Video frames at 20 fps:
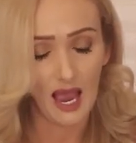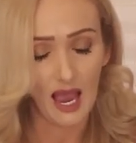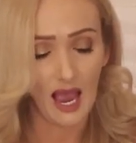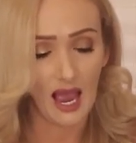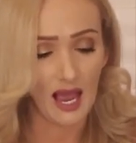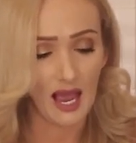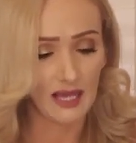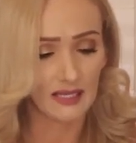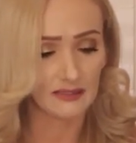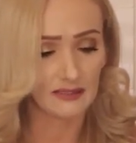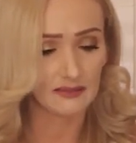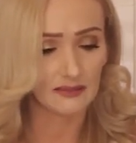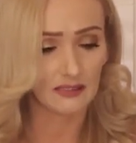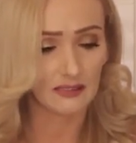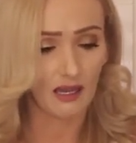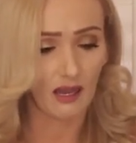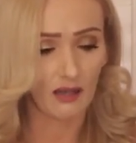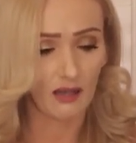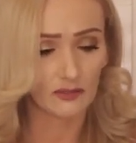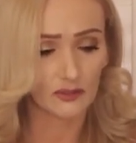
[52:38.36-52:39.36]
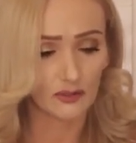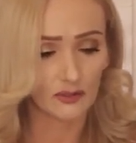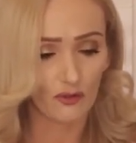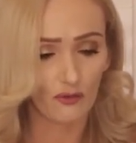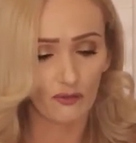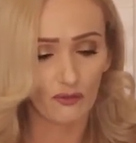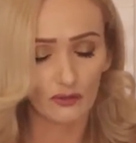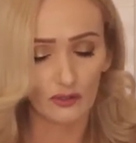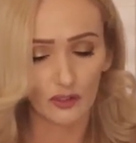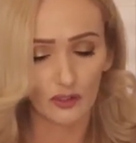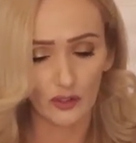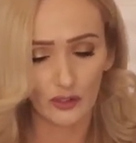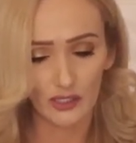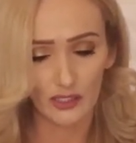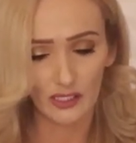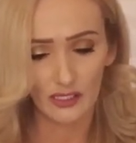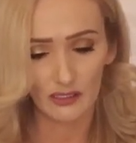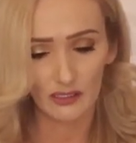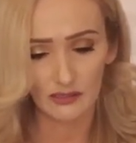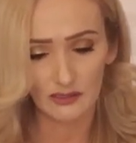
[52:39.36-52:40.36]
and also
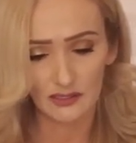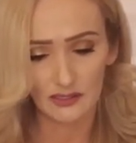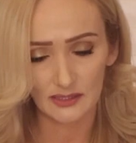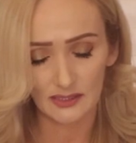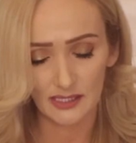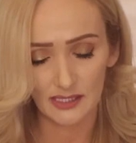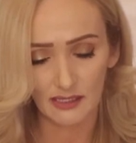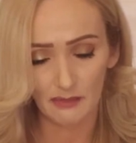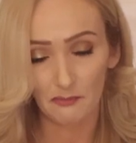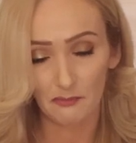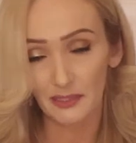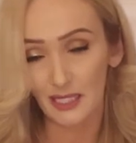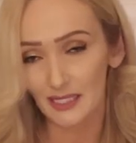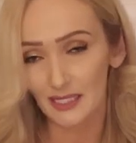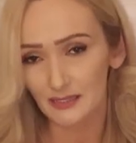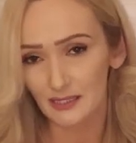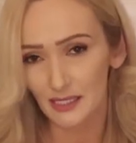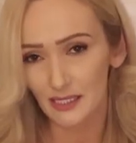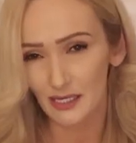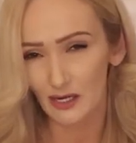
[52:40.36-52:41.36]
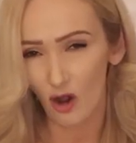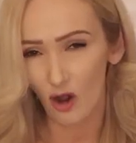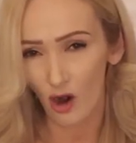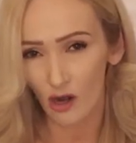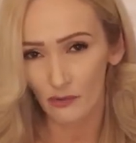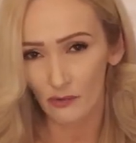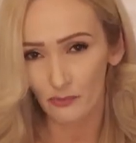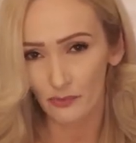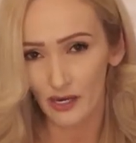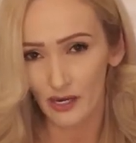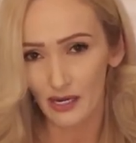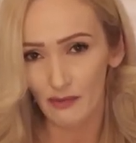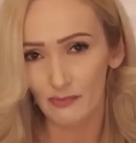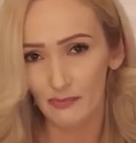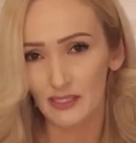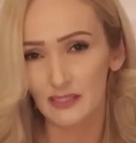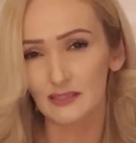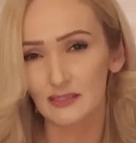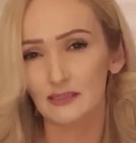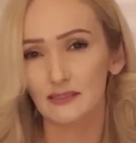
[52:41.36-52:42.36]
learning to see the blessing in heartbreak,
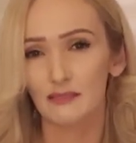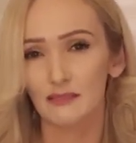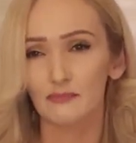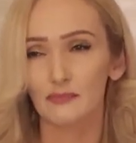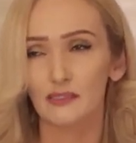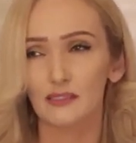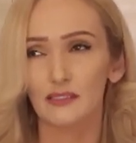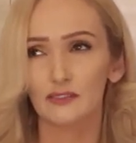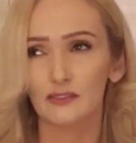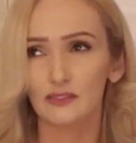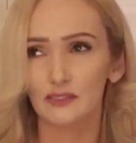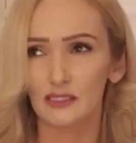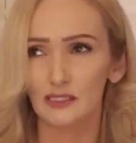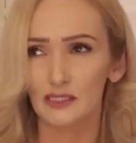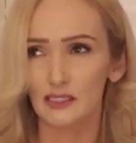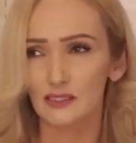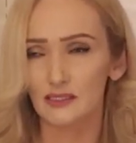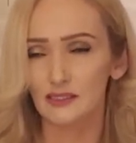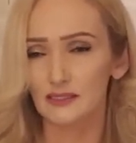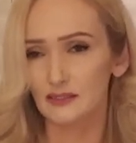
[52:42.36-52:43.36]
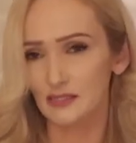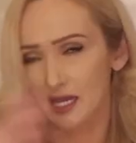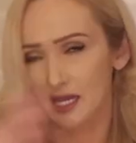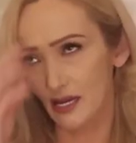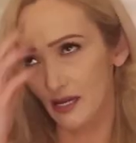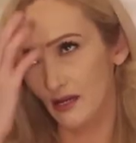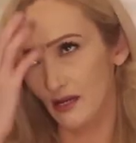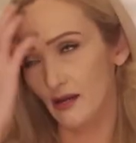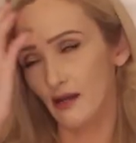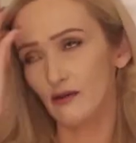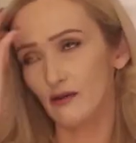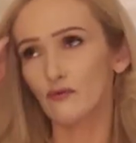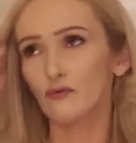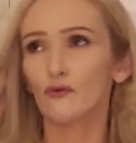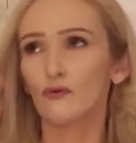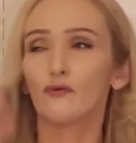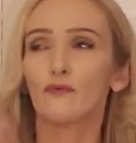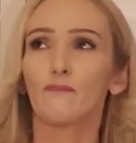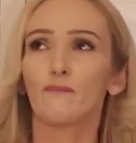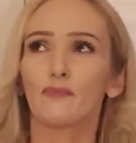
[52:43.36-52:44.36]
because there's like a saying, I don't
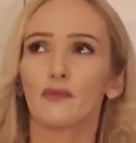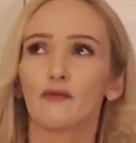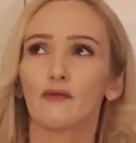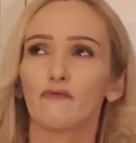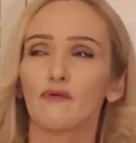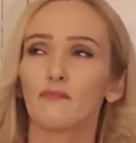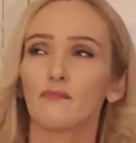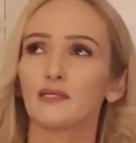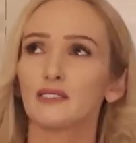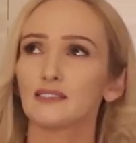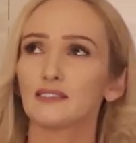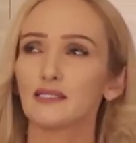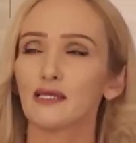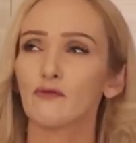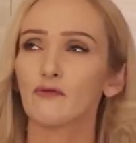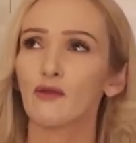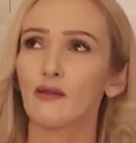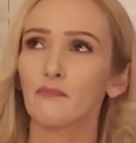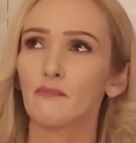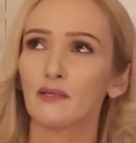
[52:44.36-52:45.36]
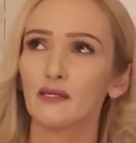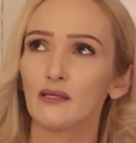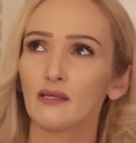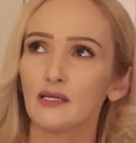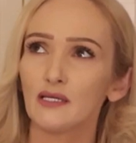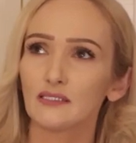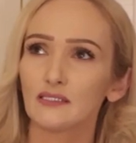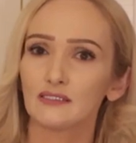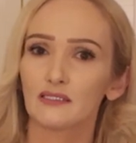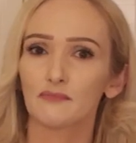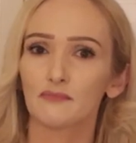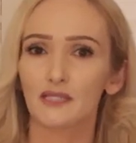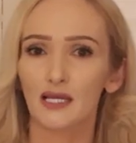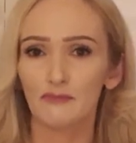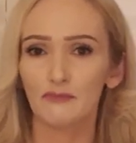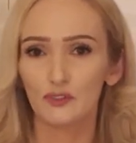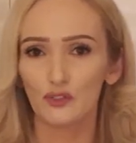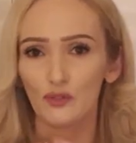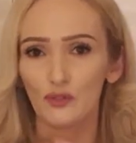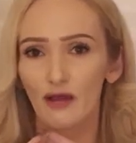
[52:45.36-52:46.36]
know if I'm going to say it right, but
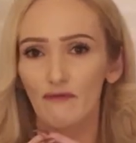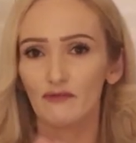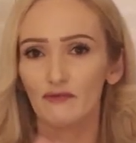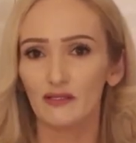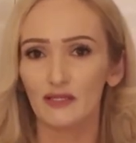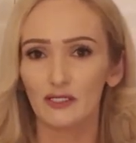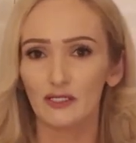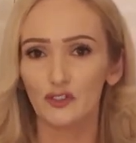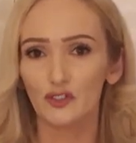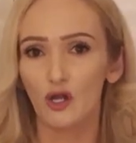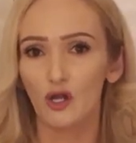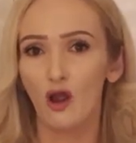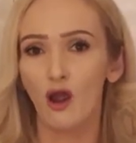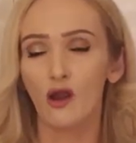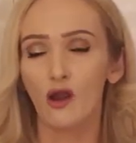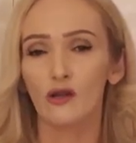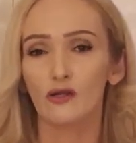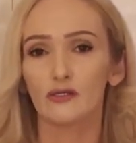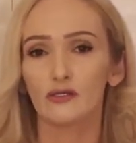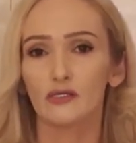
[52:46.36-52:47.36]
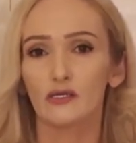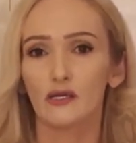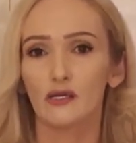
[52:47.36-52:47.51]
sometimes you have to let your heart,